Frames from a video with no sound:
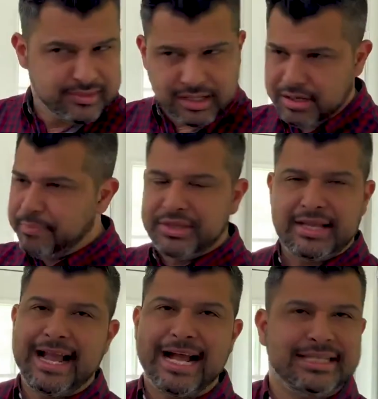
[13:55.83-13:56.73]
you put the
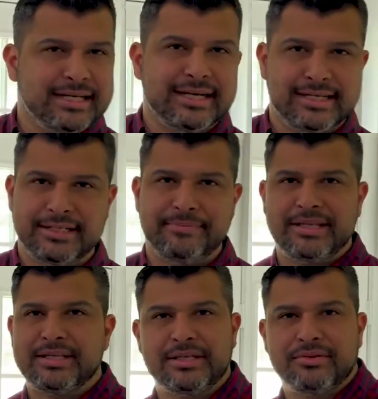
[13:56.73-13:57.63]
gas in as
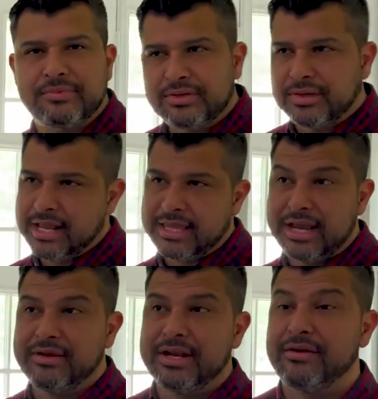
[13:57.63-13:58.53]
expenses as well, so like that
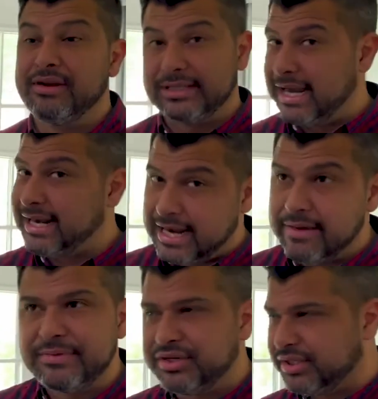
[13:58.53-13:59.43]
you can know exactly how
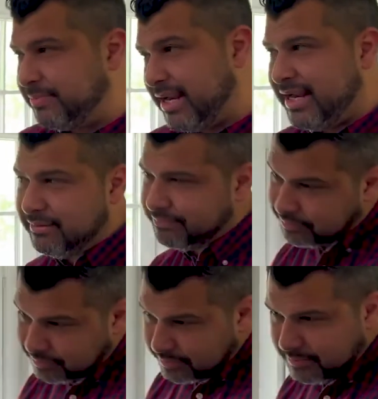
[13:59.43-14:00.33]
much you're spending
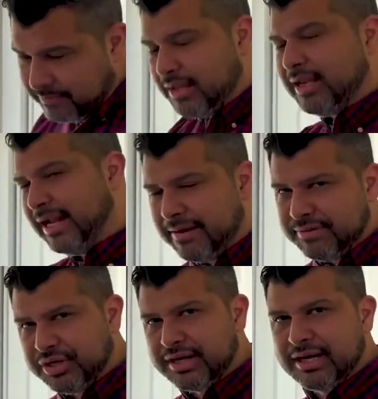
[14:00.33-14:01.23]
and how
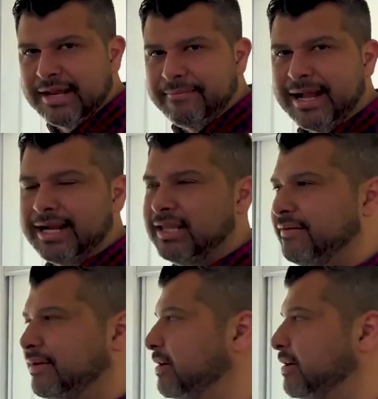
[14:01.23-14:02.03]
much you're gonna get back at the very